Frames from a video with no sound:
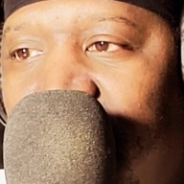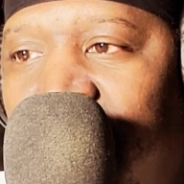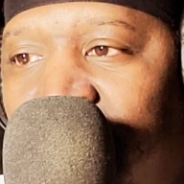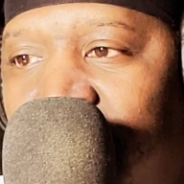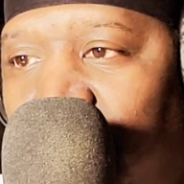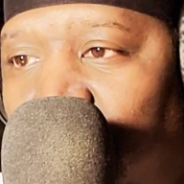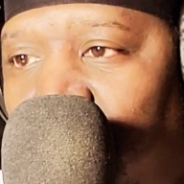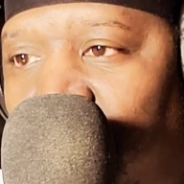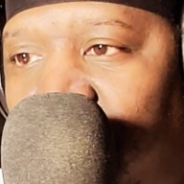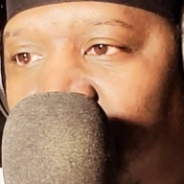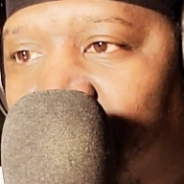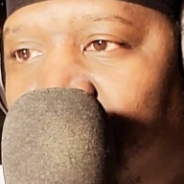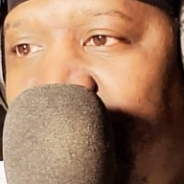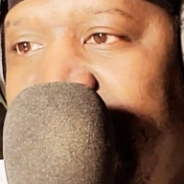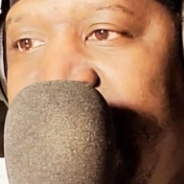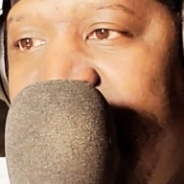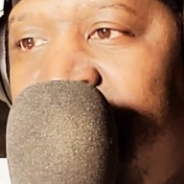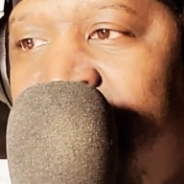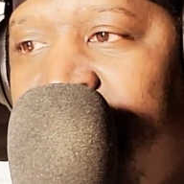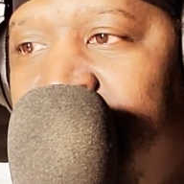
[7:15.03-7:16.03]
You
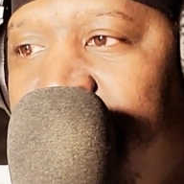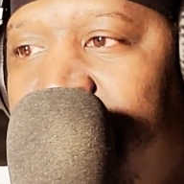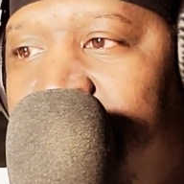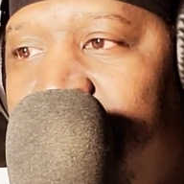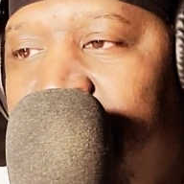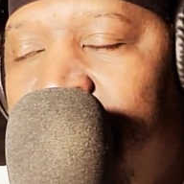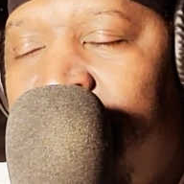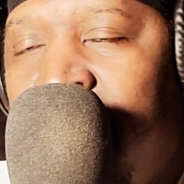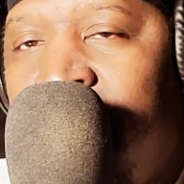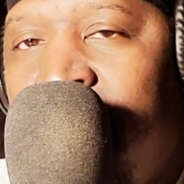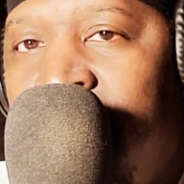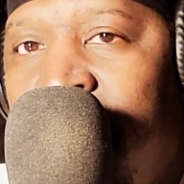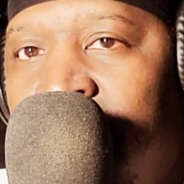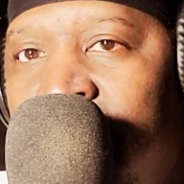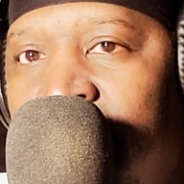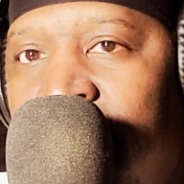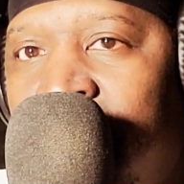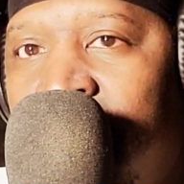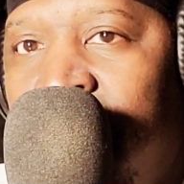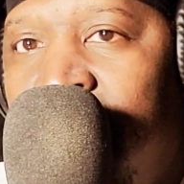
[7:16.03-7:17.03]
straight?
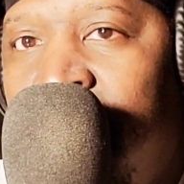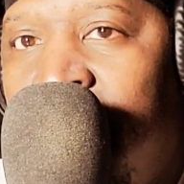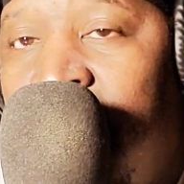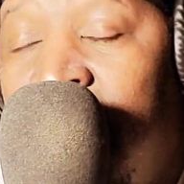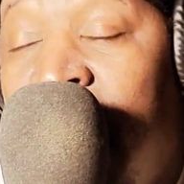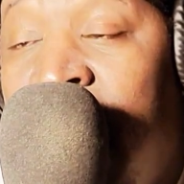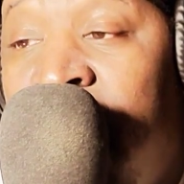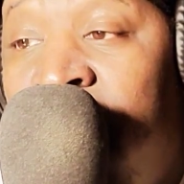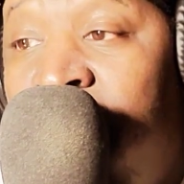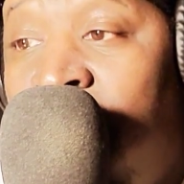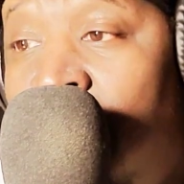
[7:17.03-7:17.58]
Is